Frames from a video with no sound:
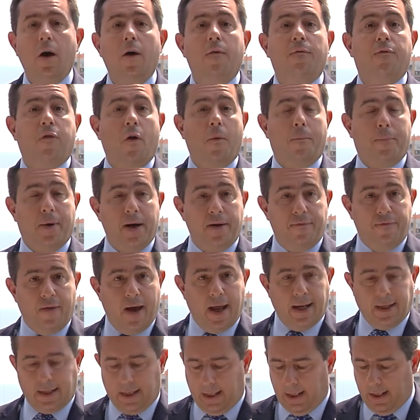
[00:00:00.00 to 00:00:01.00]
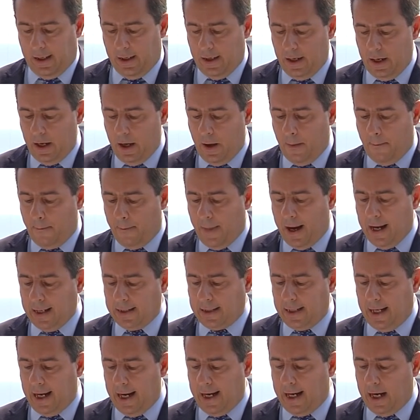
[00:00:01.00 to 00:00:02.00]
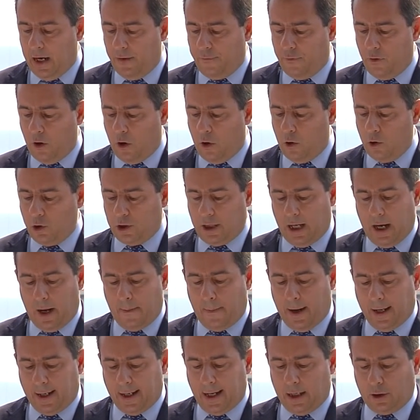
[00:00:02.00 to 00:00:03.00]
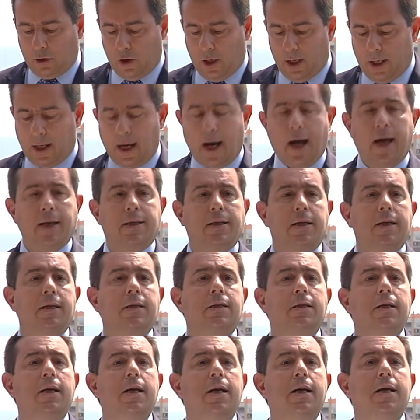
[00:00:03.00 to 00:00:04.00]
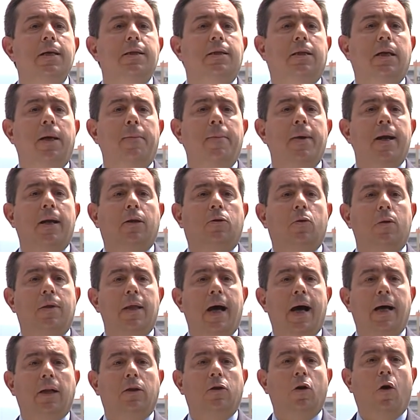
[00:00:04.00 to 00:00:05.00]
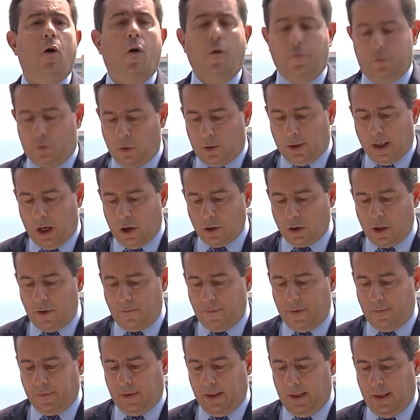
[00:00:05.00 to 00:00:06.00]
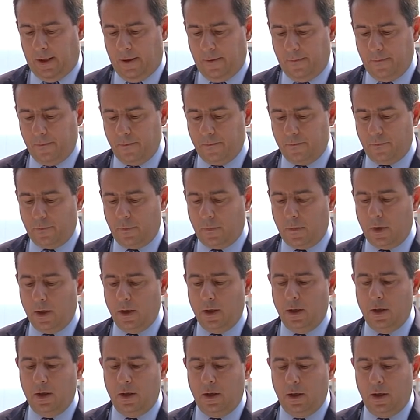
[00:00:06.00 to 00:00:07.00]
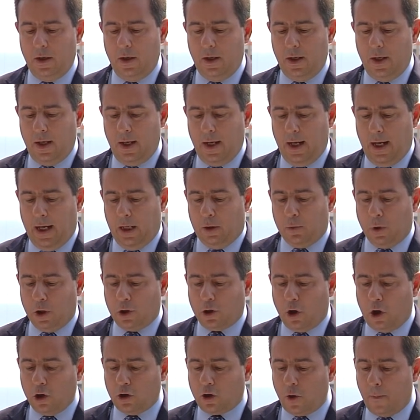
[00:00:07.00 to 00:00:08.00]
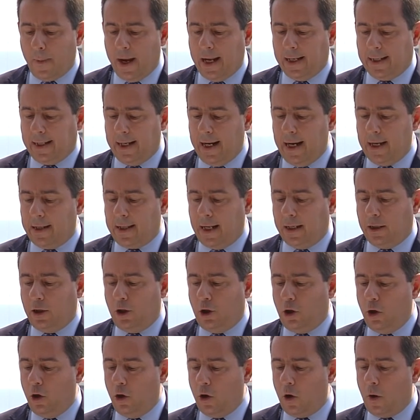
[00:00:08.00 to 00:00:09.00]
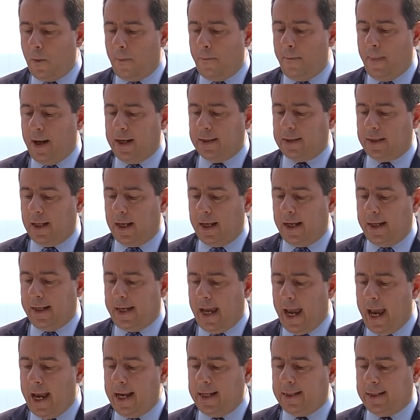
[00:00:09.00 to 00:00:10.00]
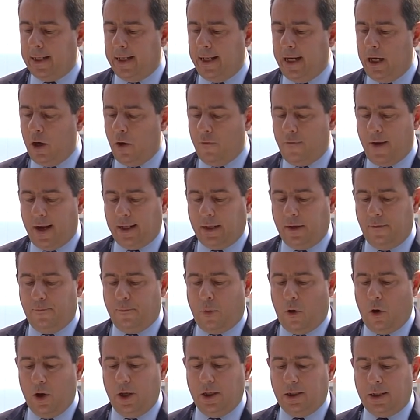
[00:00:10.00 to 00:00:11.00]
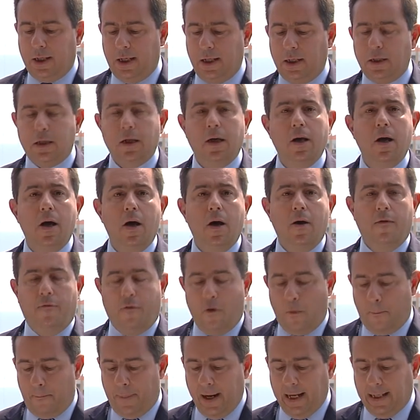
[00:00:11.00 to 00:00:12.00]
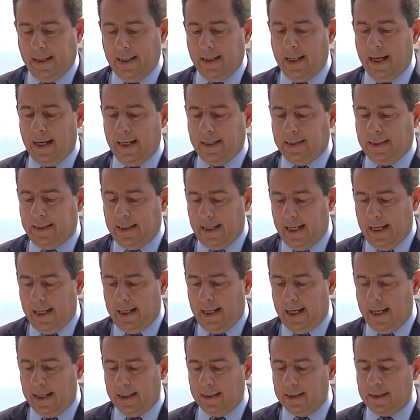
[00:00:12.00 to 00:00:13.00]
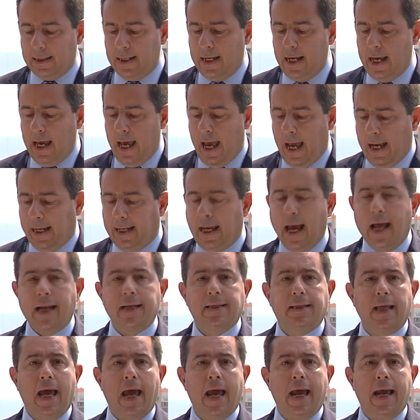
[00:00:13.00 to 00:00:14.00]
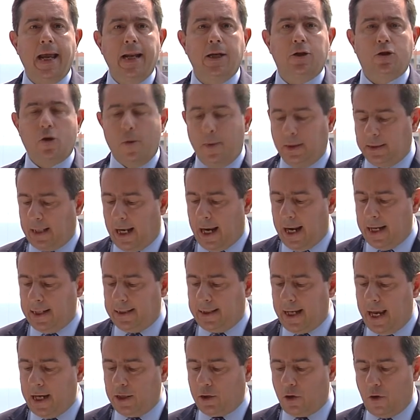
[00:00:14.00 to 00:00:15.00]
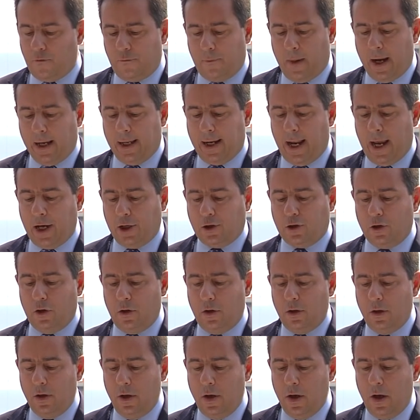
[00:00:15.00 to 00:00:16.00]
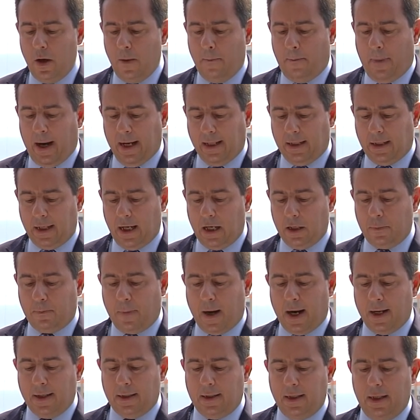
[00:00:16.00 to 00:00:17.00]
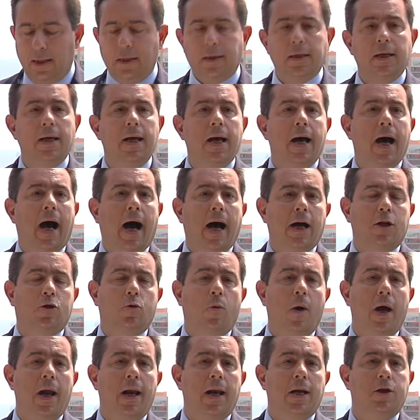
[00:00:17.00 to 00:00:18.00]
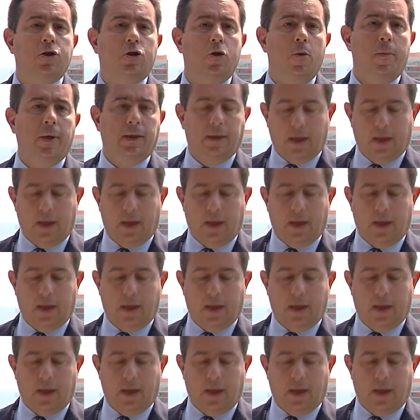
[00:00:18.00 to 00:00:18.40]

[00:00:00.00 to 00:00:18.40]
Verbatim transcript: for preventing mass illegal flows and a migratory crisis similar to that of 2015. It was also made clear that Europe must engage in innovative policies for building resilience against the instrumentalization of migration by third parties as well as human